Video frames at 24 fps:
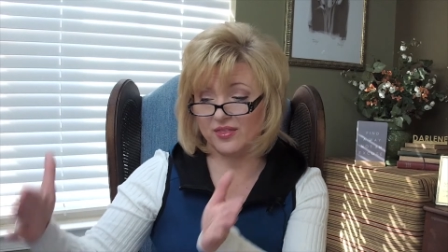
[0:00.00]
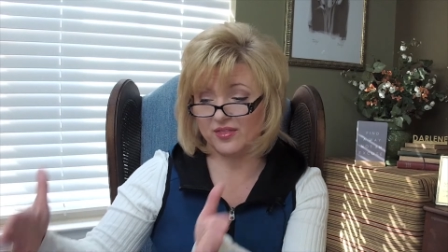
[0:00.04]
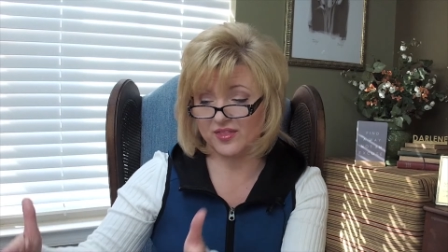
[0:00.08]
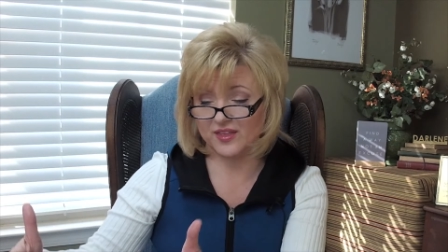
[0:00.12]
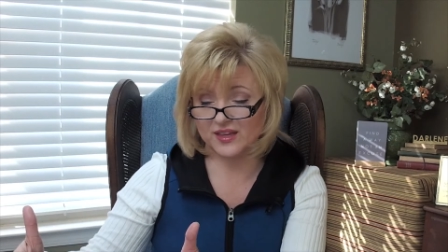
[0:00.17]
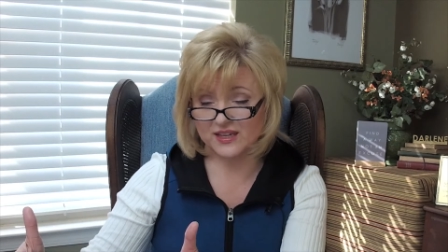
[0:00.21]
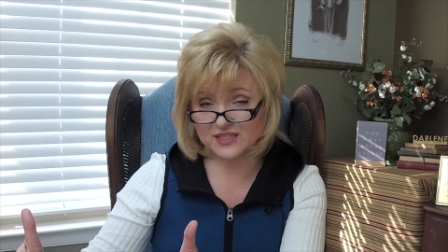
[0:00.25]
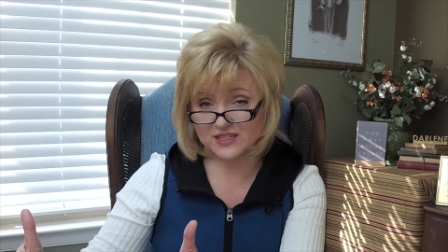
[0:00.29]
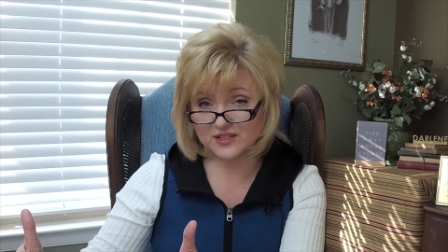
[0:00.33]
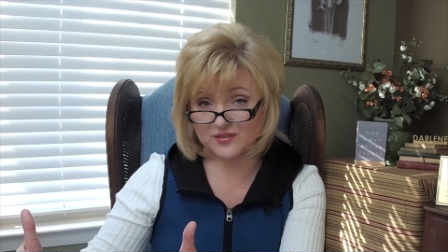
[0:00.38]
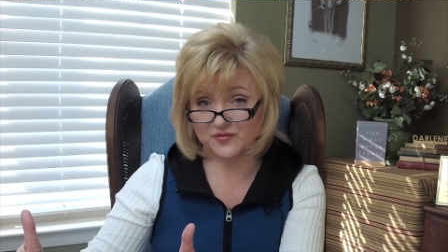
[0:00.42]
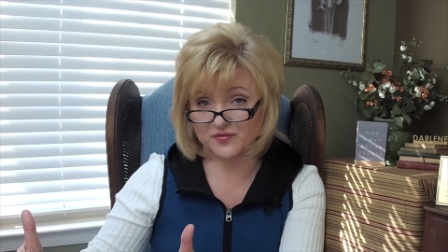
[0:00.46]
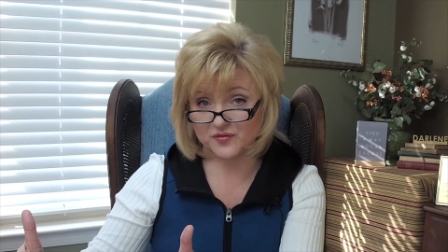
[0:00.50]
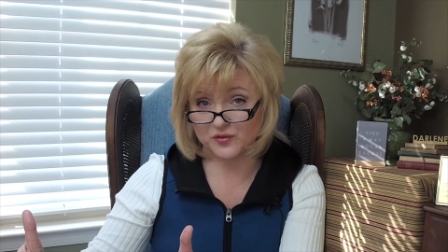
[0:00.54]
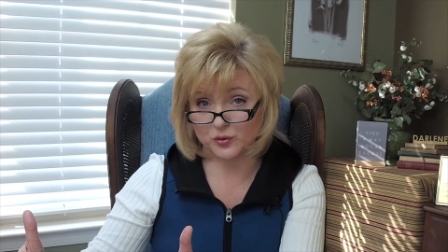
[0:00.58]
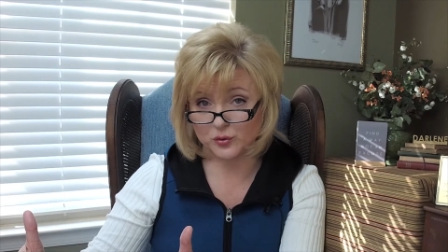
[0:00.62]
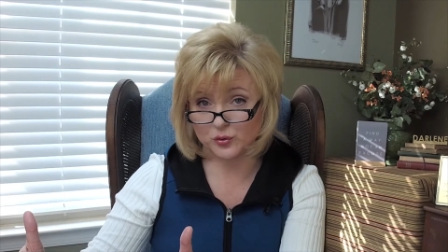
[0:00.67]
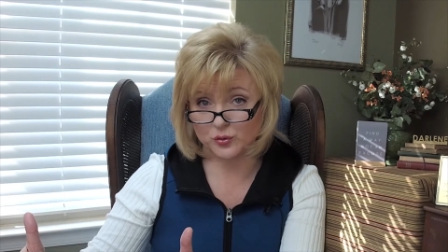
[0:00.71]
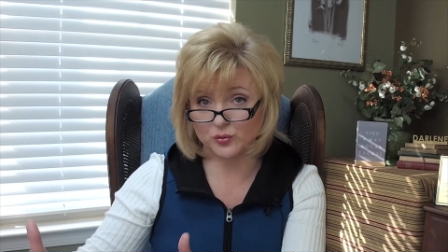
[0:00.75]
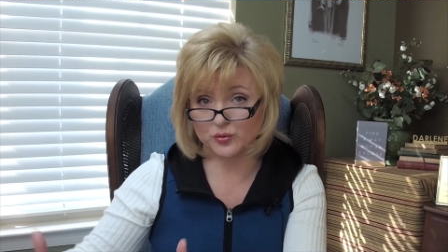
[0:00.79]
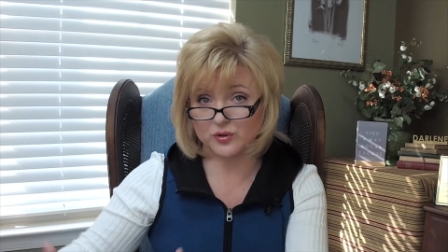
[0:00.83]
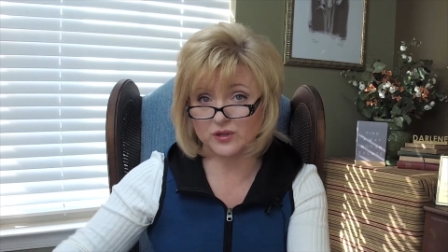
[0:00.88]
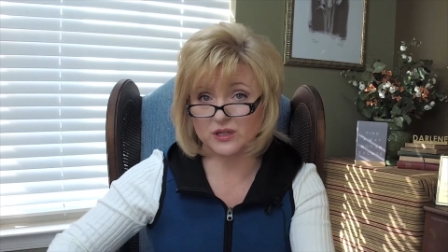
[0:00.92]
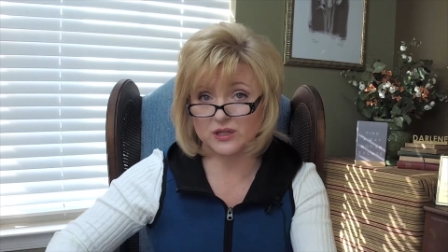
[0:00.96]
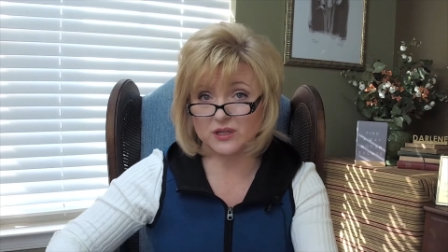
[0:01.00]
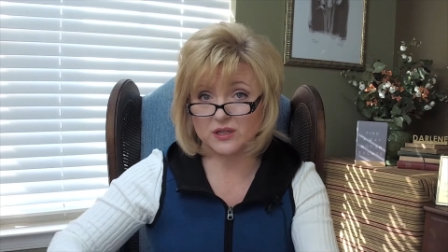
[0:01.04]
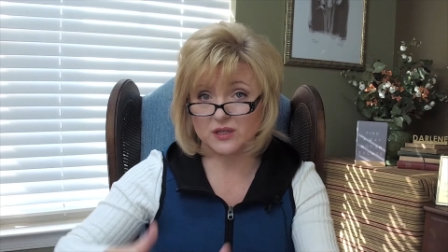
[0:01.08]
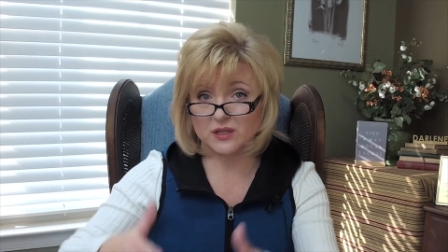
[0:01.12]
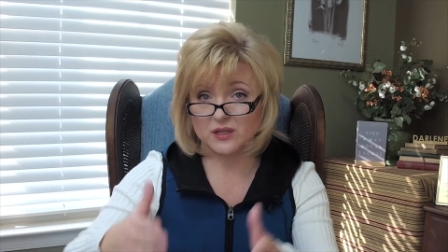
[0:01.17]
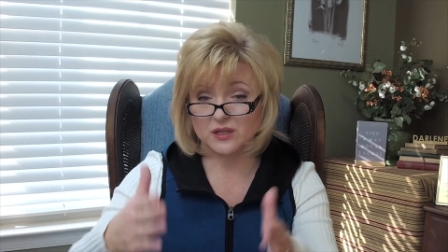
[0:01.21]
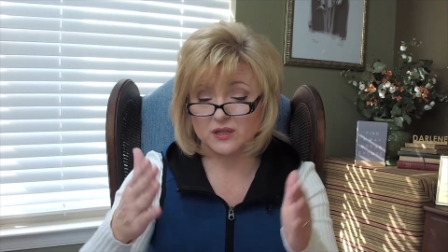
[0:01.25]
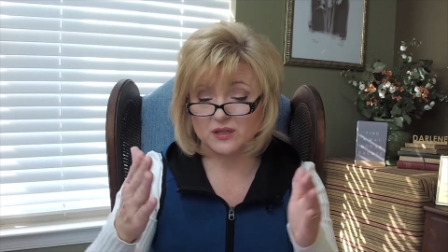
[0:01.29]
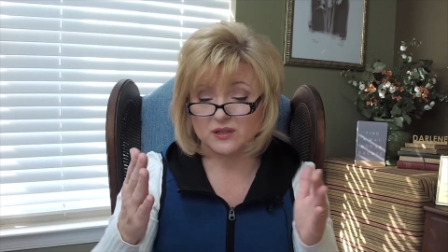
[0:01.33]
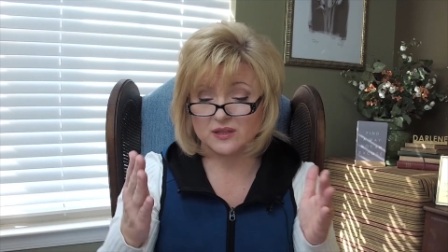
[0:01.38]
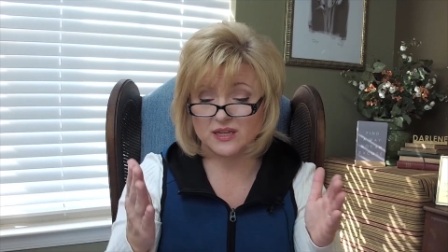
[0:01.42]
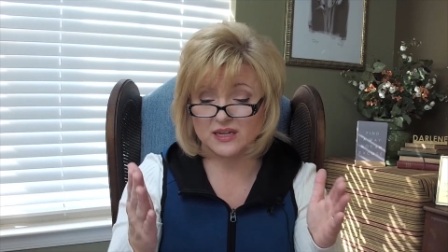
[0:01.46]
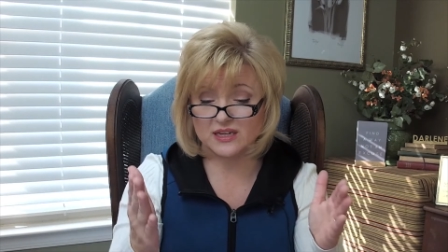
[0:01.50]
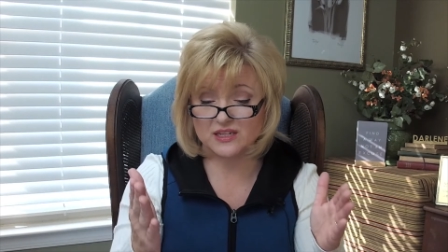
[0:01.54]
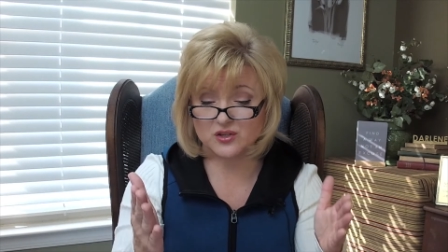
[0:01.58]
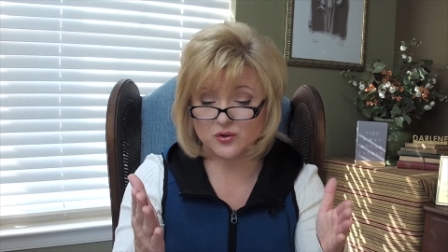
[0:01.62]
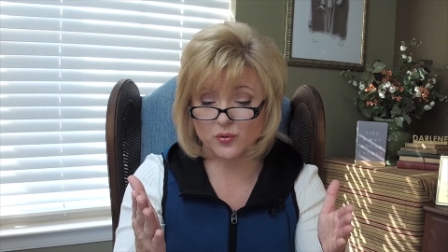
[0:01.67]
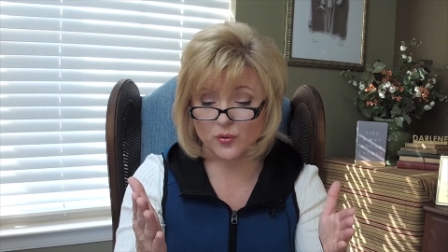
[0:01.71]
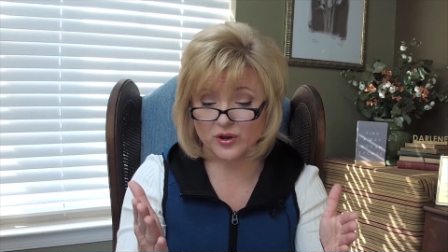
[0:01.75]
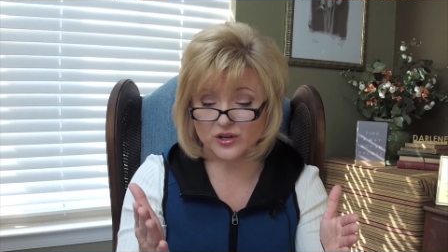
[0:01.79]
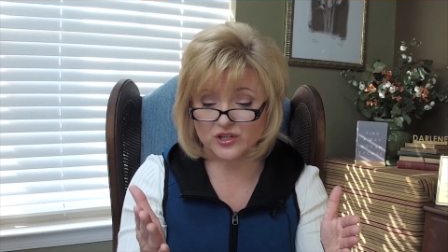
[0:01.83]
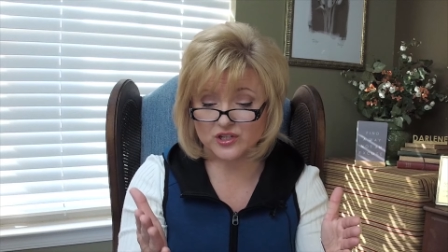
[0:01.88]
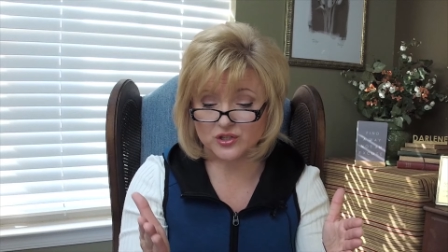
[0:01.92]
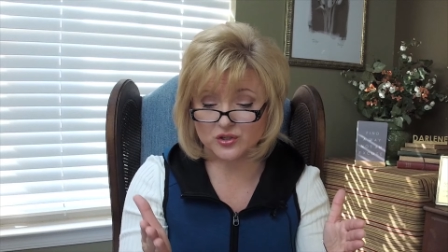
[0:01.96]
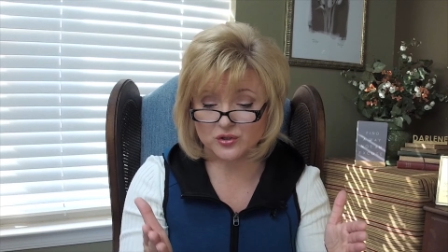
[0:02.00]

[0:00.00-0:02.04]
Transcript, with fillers: this food that is going